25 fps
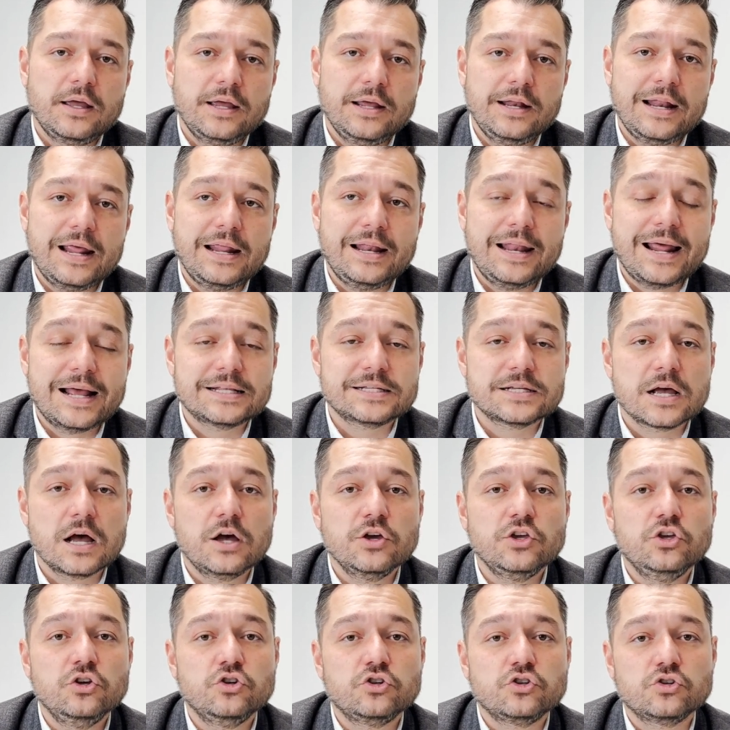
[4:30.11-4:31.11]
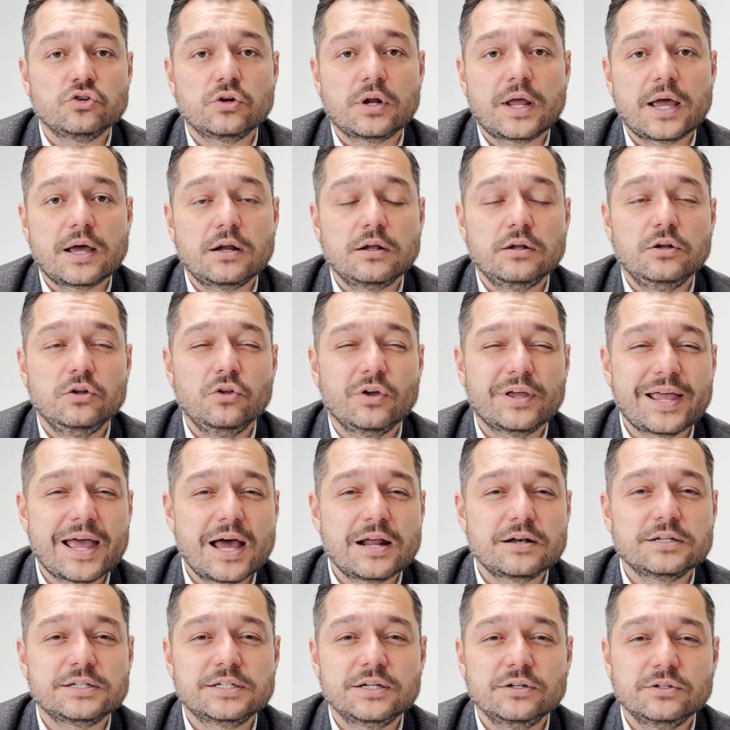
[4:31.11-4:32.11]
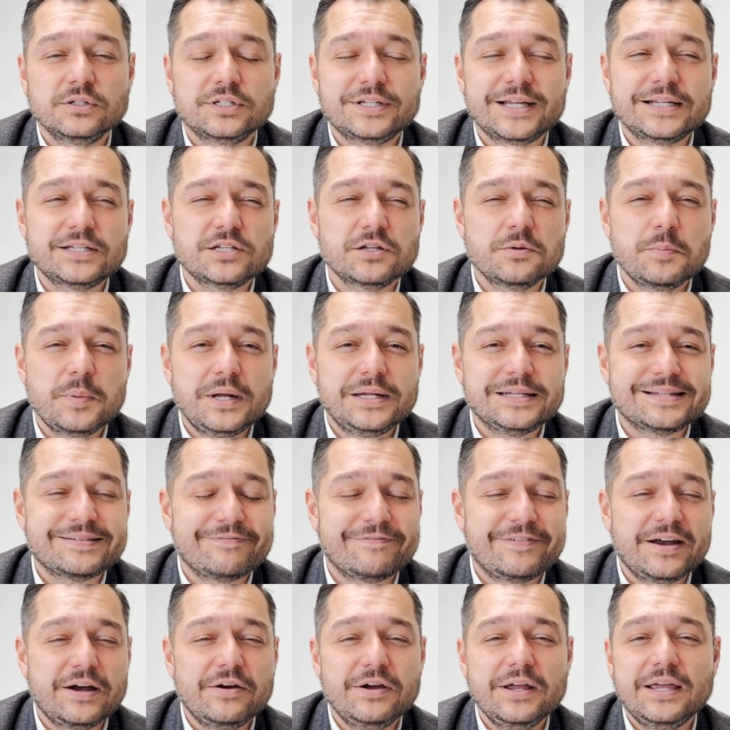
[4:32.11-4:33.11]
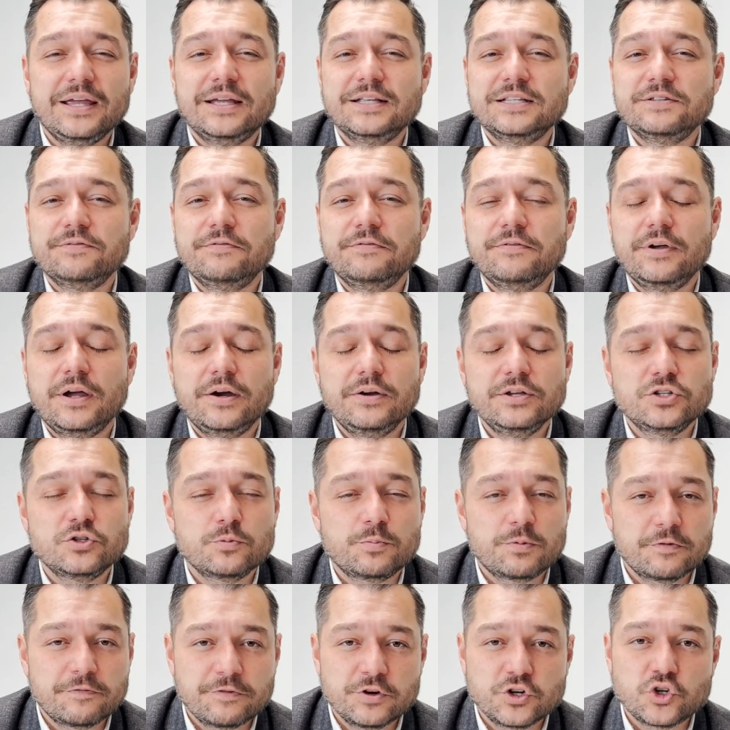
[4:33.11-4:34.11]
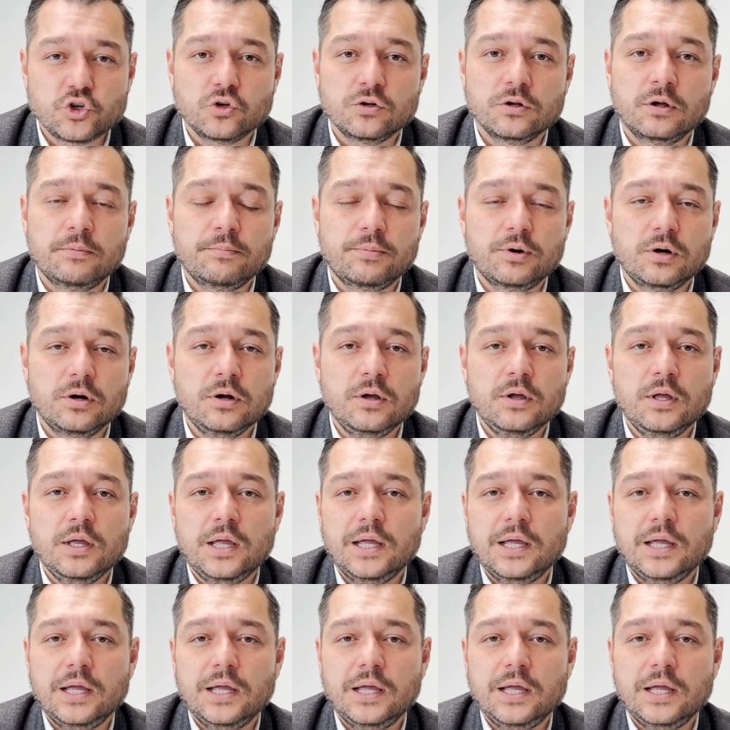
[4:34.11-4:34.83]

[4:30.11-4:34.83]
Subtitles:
And that's how you should kind of look at. So estimate is a very superficial number.